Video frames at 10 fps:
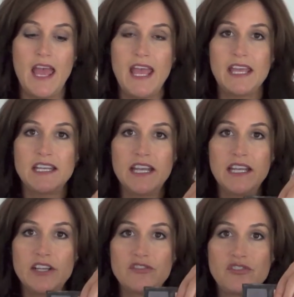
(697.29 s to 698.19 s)
And
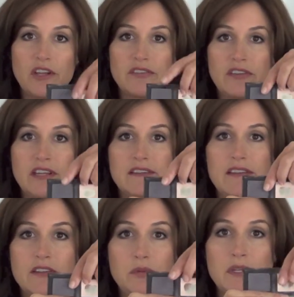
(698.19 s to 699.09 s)
it is just, it's
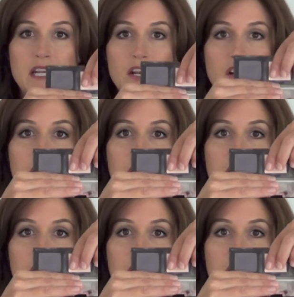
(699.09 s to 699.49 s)
this one here.